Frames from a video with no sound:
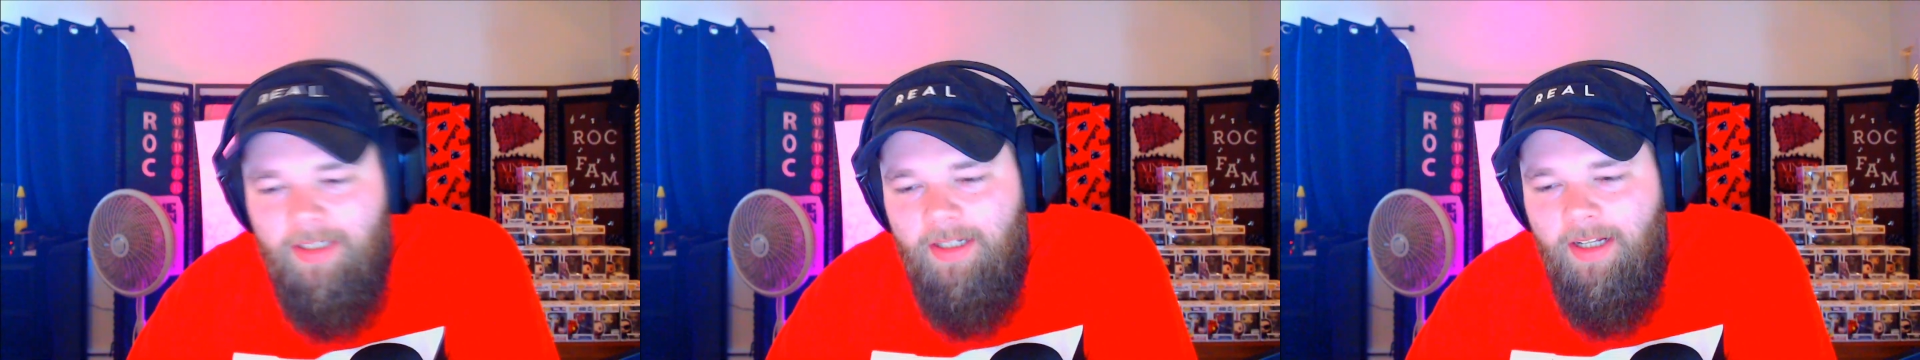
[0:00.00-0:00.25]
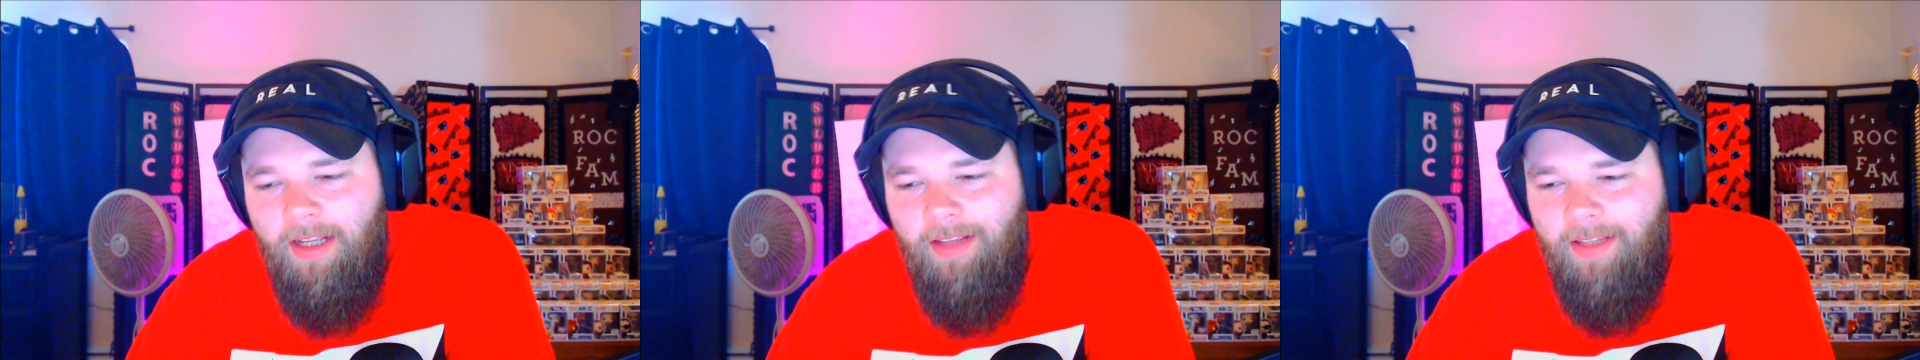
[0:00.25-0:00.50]

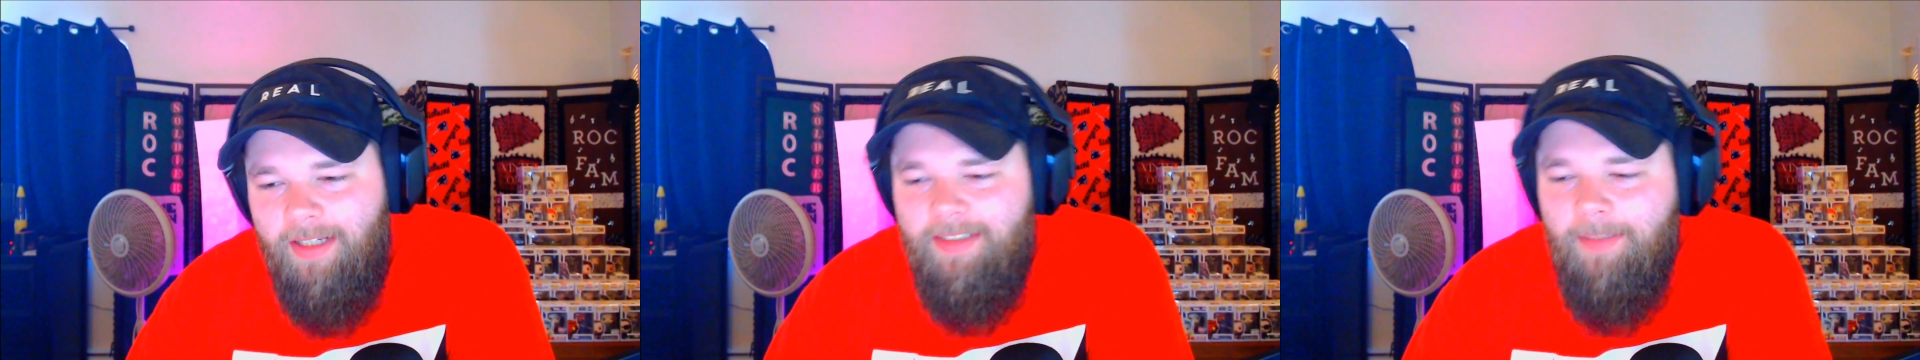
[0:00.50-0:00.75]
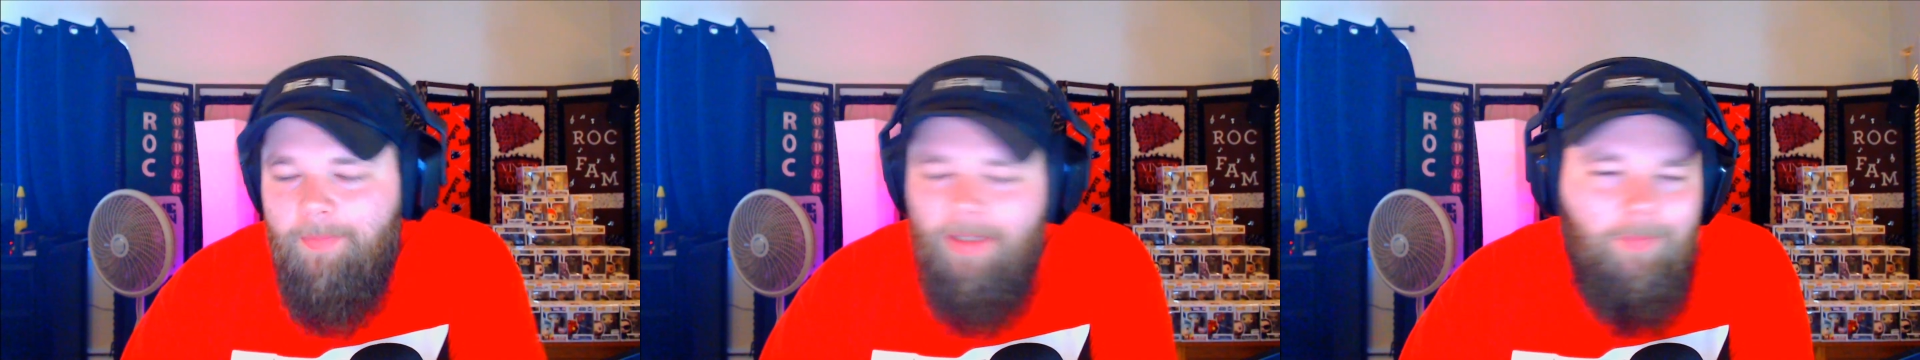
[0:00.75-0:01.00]
and like I
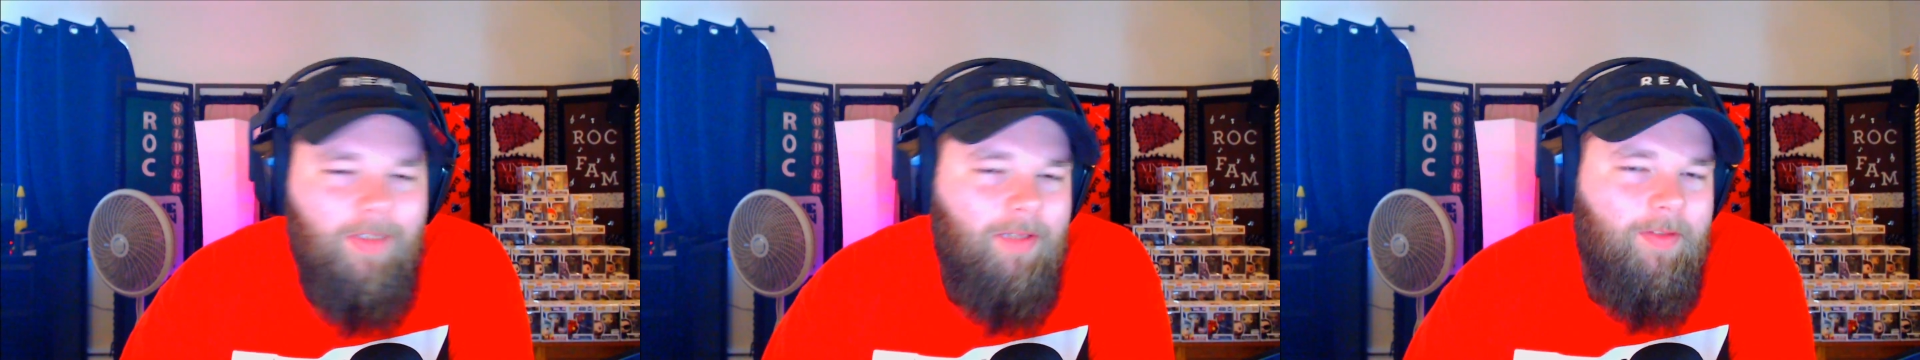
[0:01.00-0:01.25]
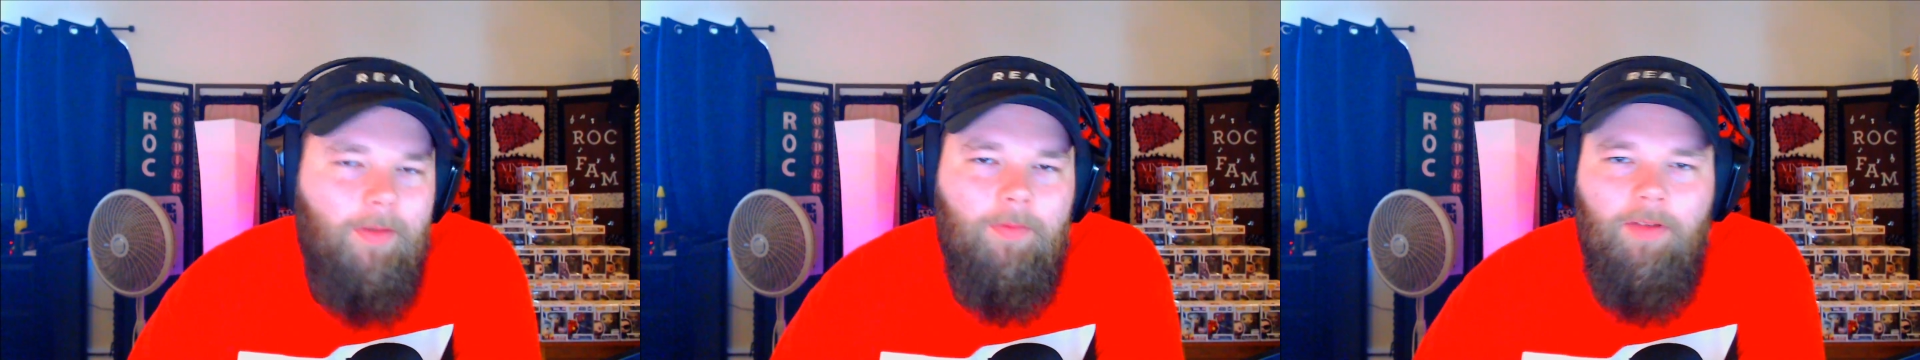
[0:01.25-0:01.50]
said, man,
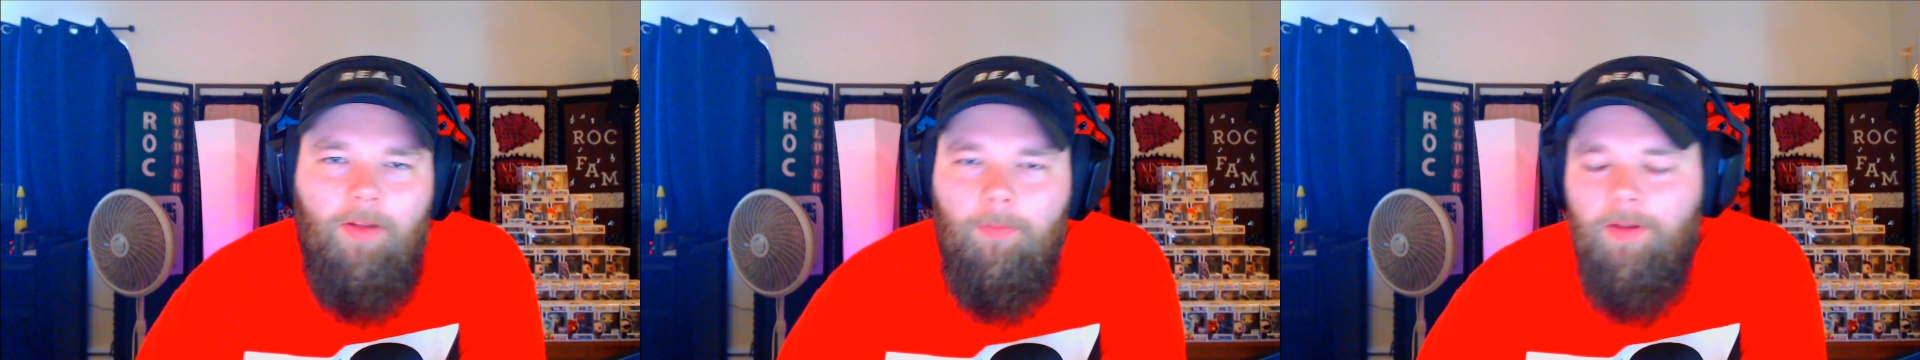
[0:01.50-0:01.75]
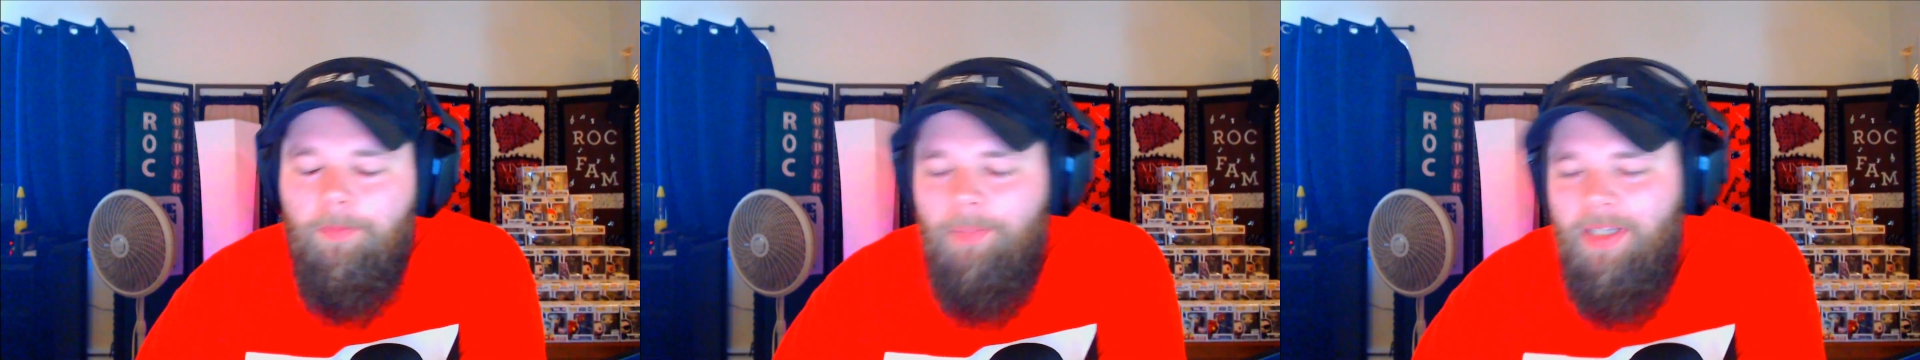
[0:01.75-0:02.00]
no no
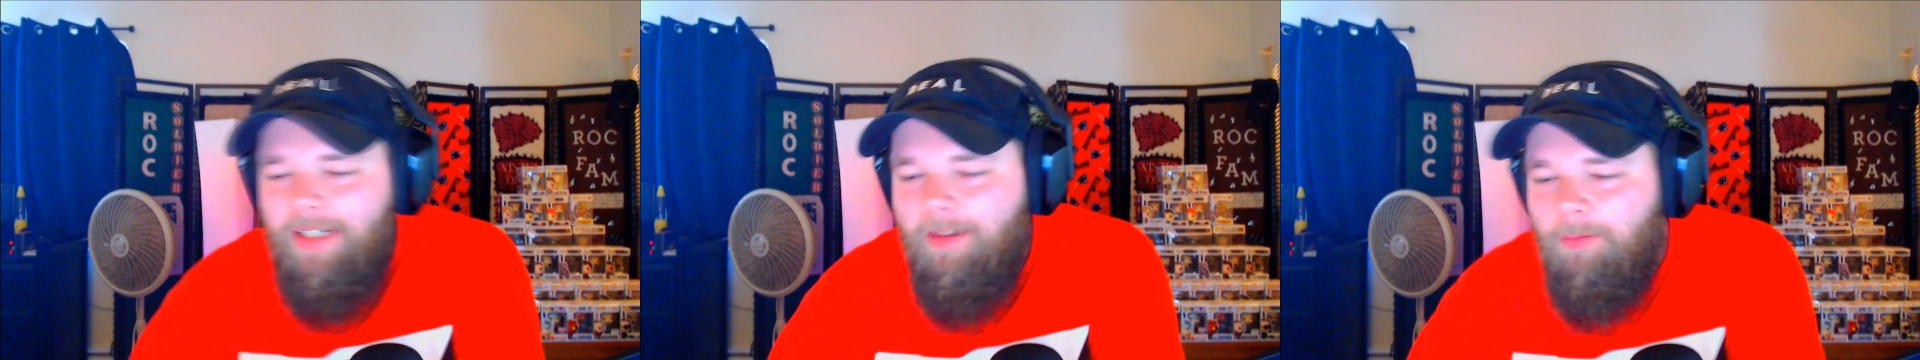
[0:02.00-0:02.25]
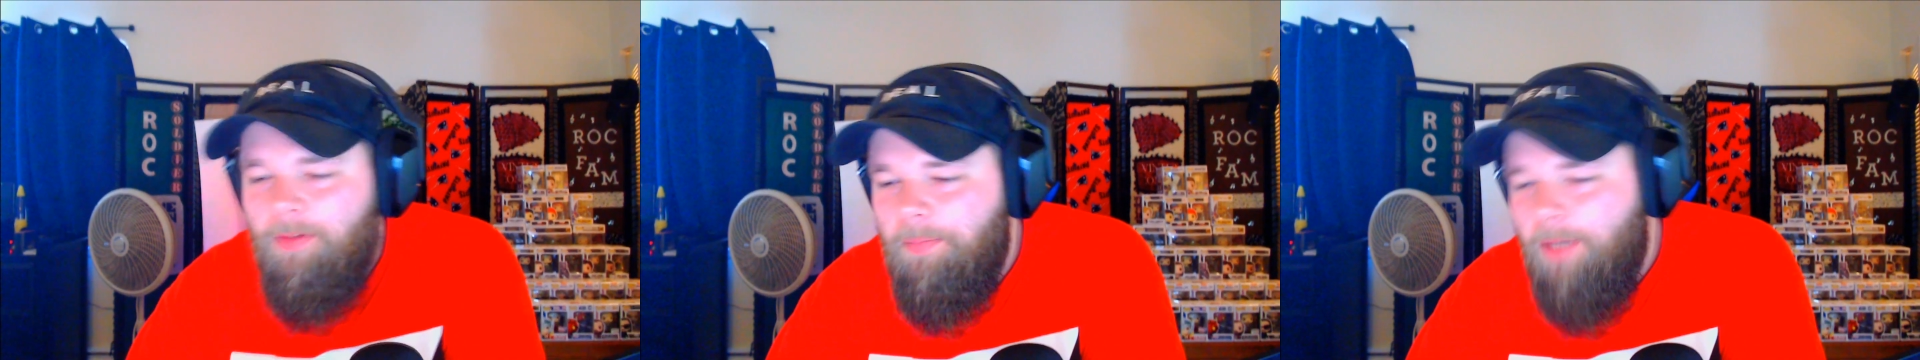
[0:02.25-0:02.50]
real meaning, no
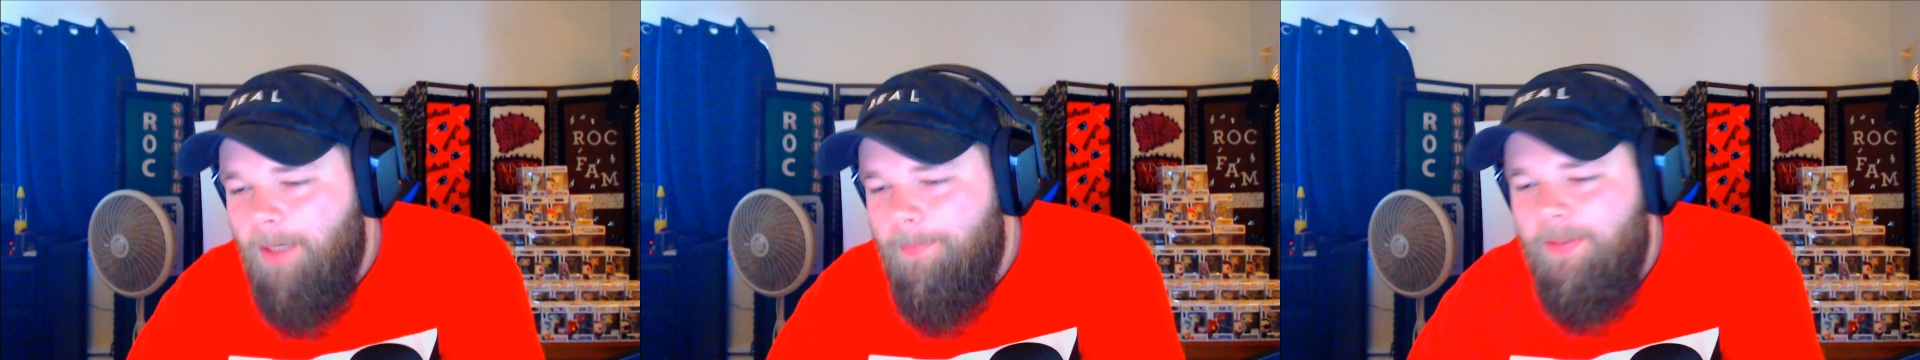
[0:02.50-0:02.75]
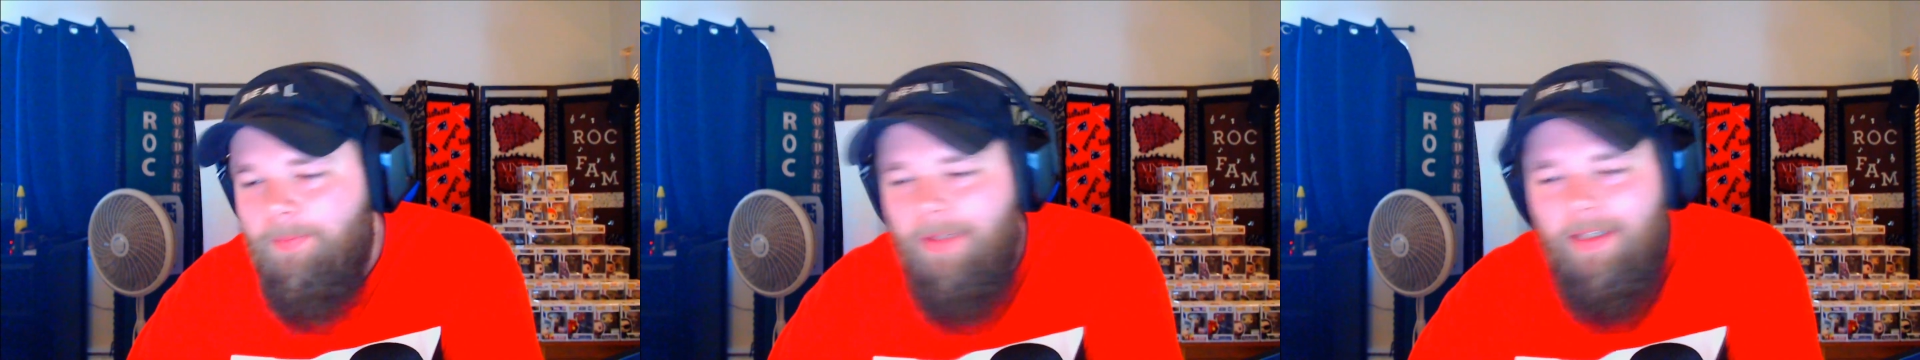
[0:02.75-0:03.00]
real
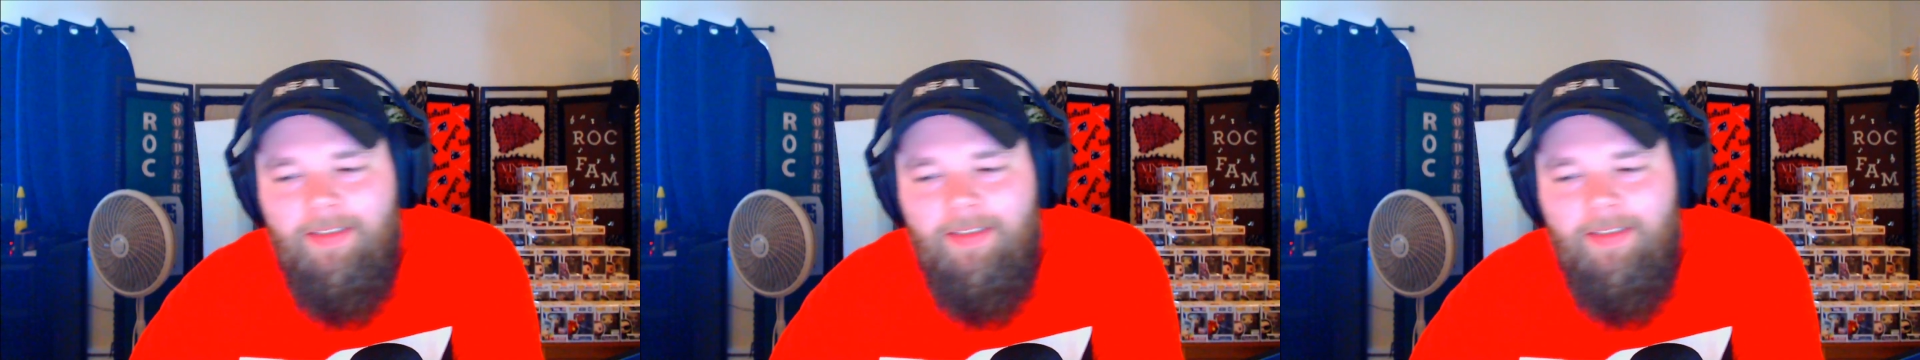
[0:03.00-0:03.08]
purpose, man.